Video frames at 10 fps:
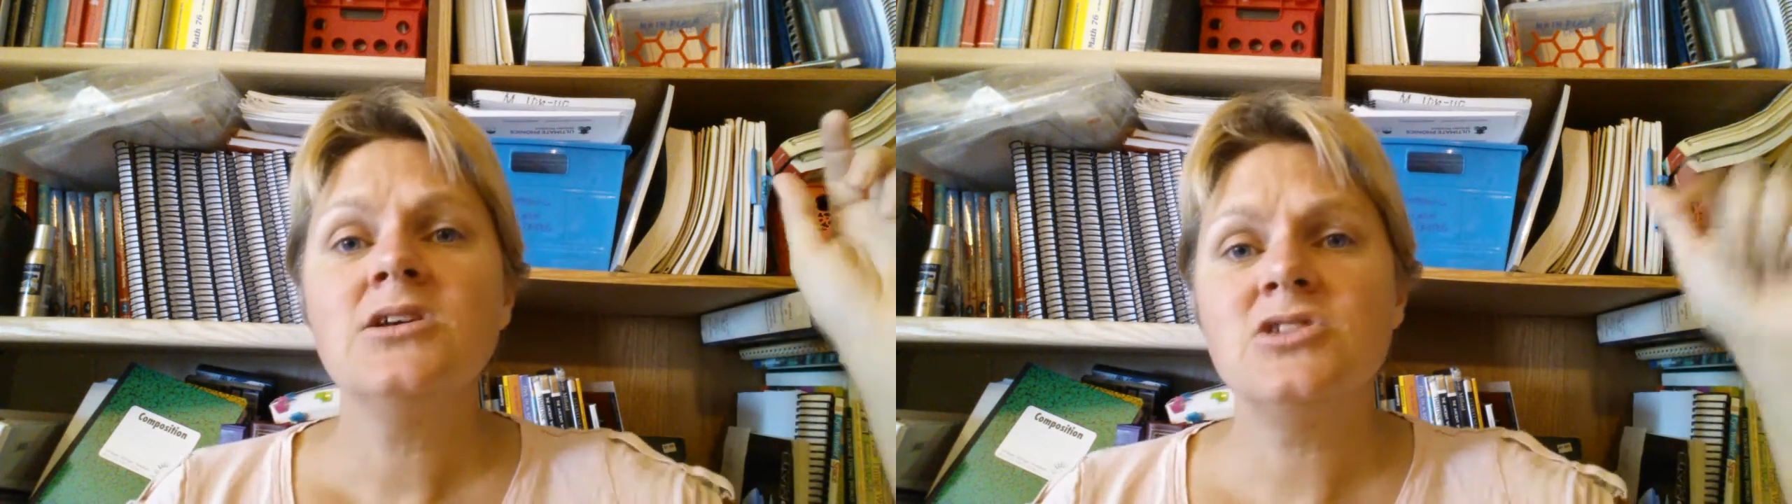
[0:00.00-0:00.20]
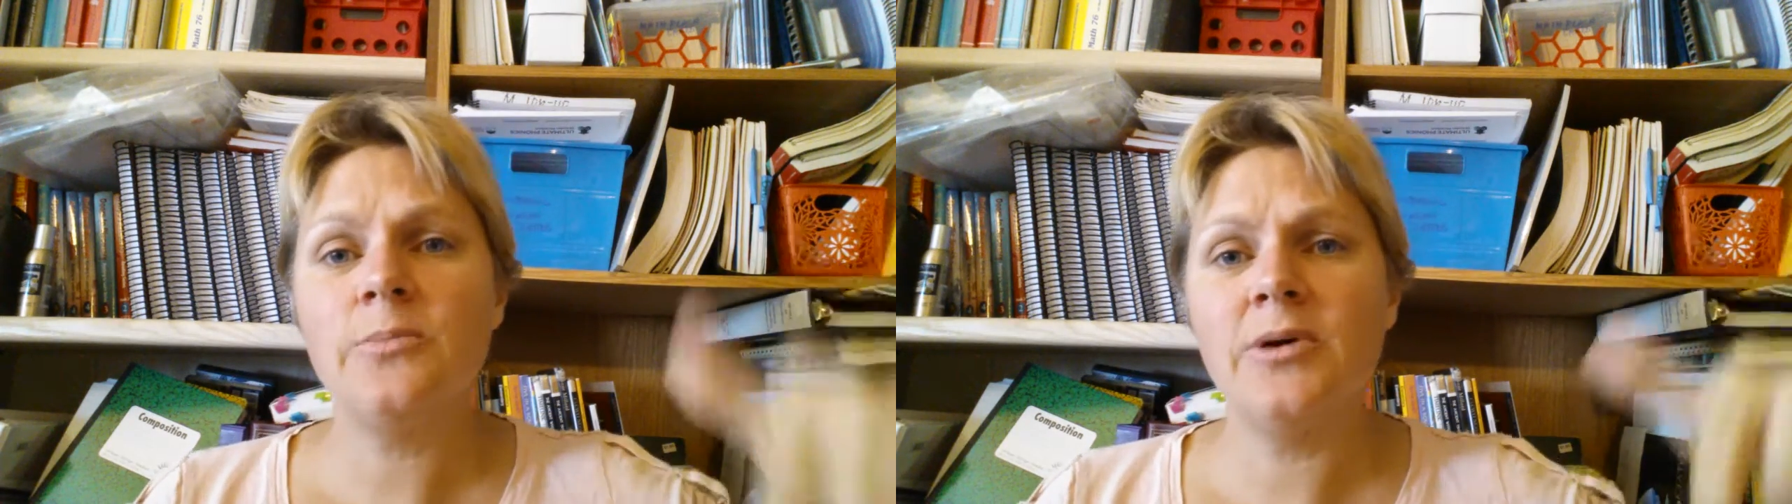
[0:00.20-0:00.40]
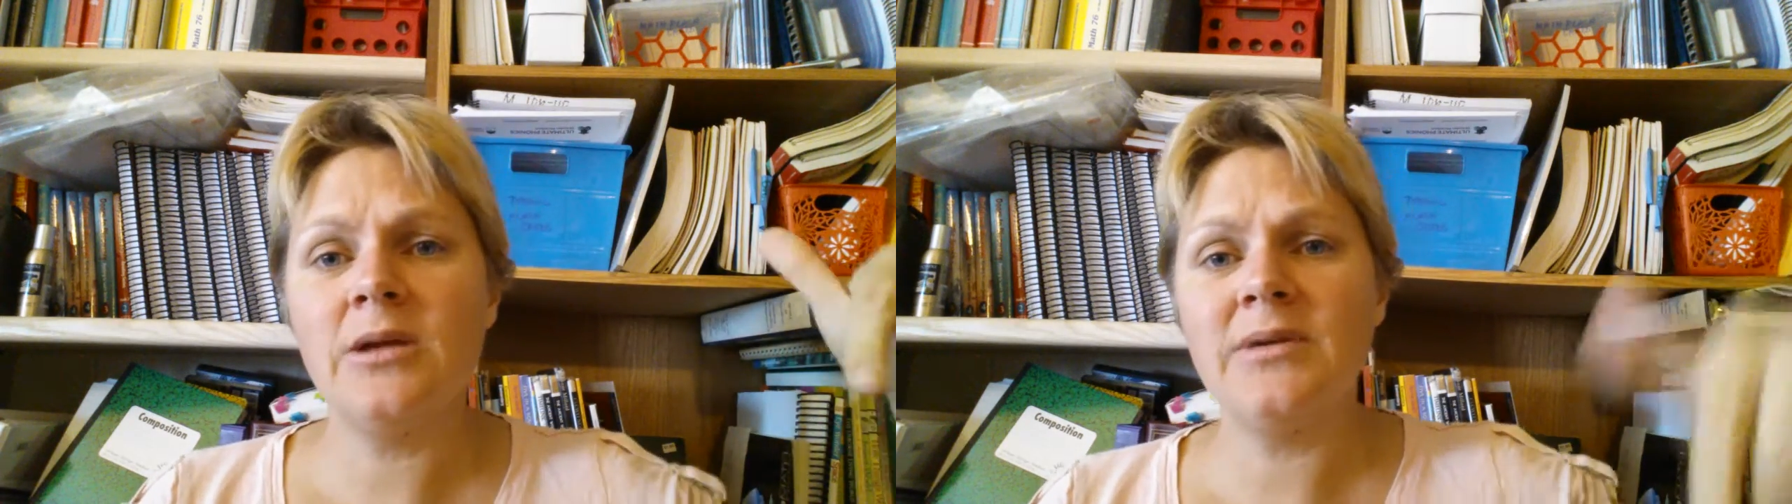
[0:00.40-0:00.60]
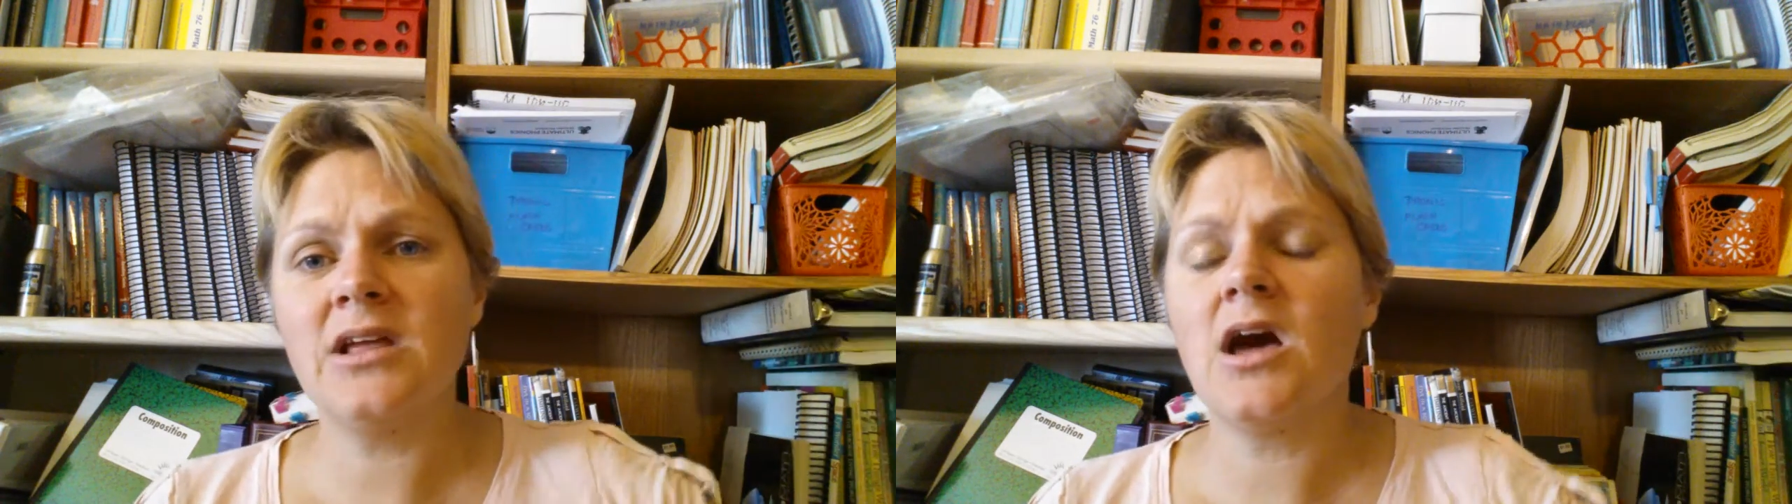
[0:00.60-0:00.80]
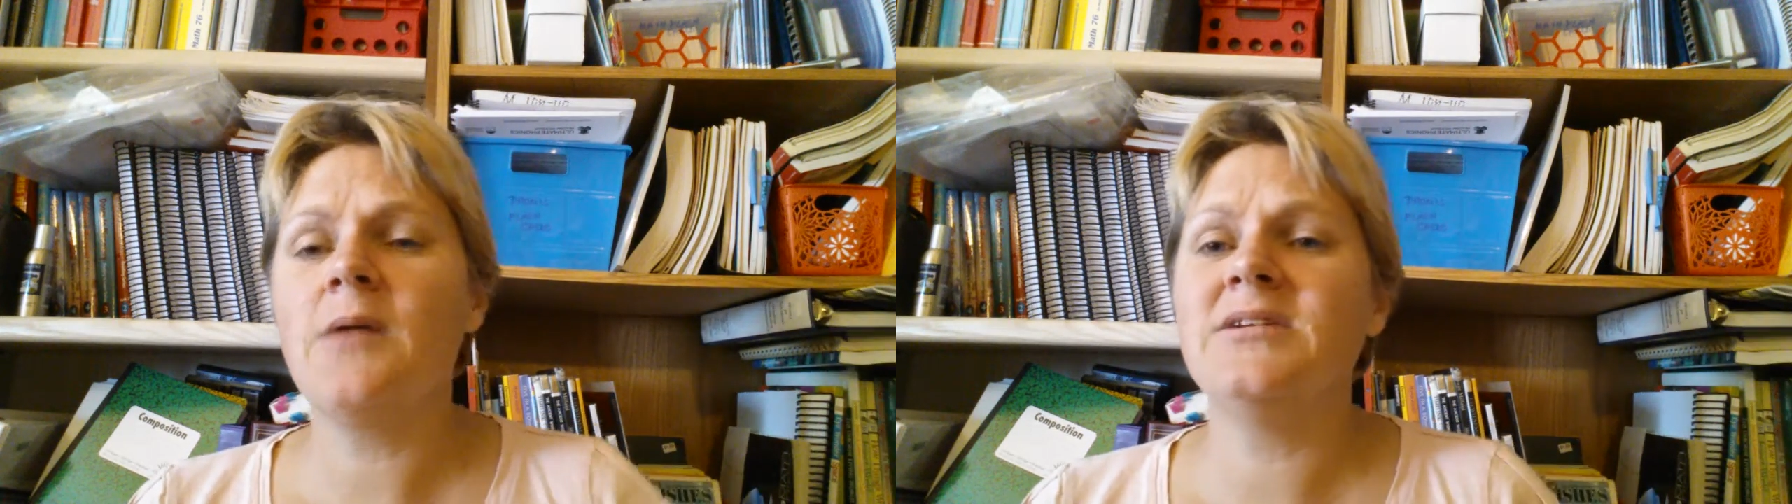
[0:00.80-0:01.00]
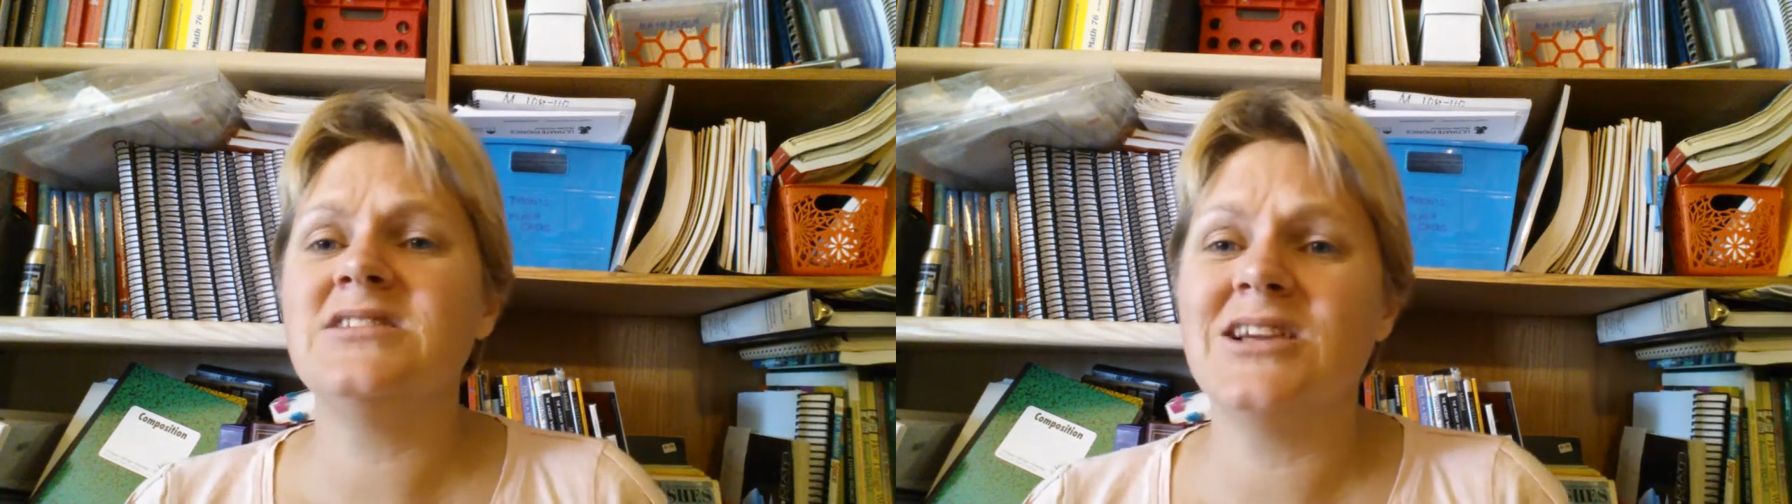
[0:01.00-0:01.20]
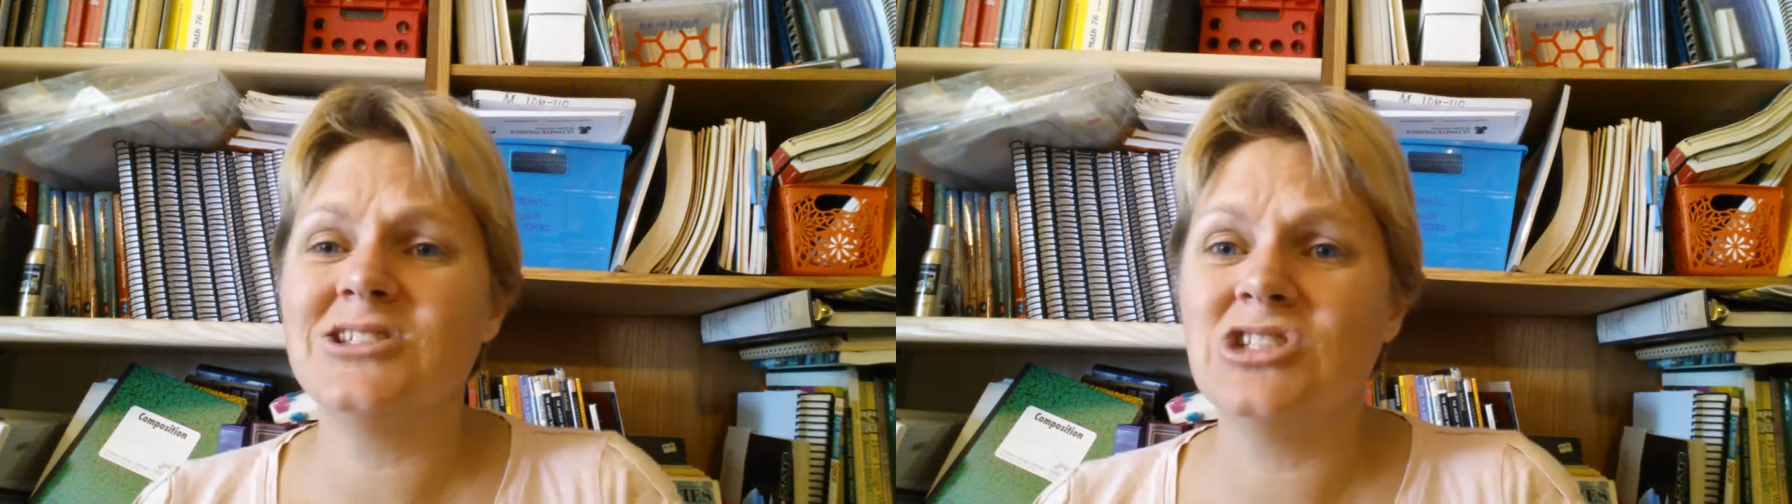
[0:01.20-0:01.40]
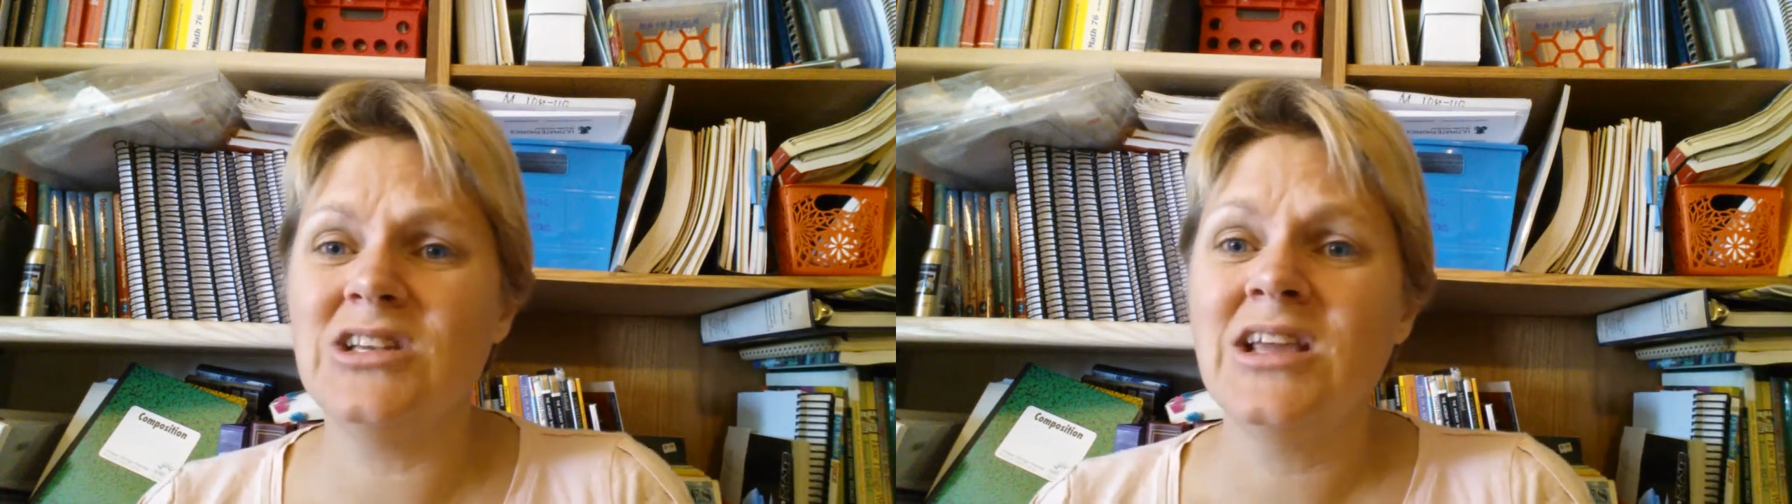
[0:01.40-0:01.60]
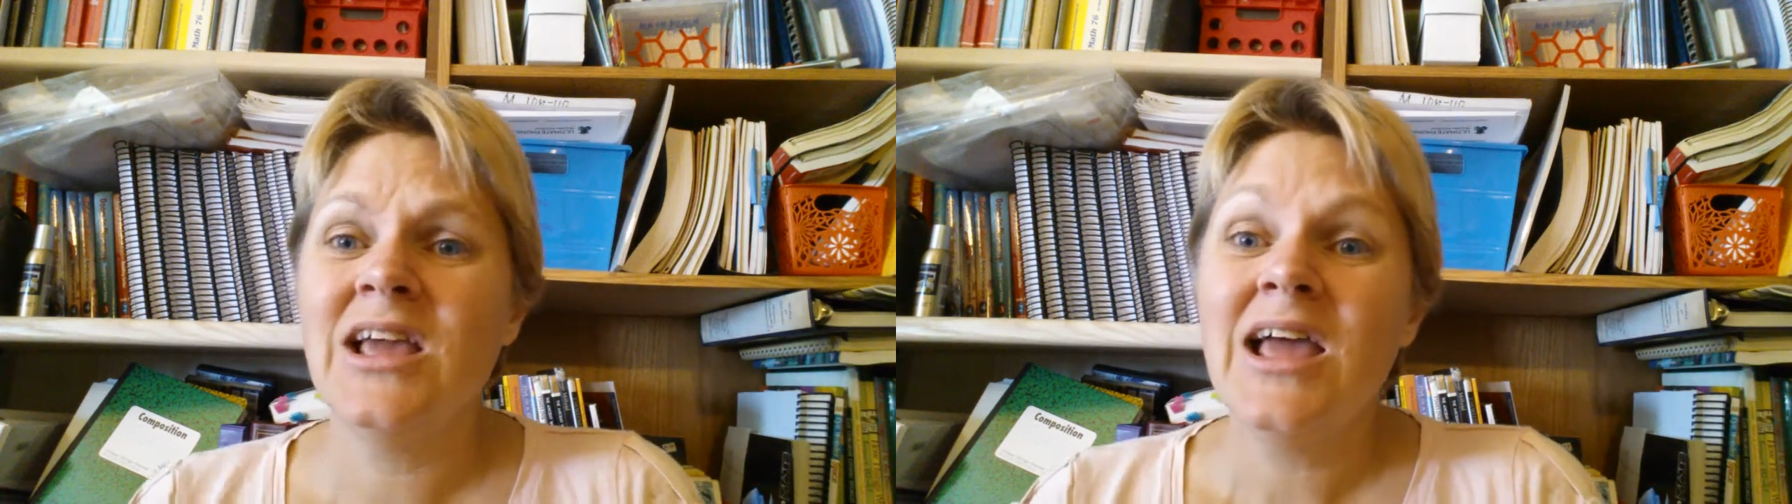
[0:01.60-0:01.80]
So put them in the comment section,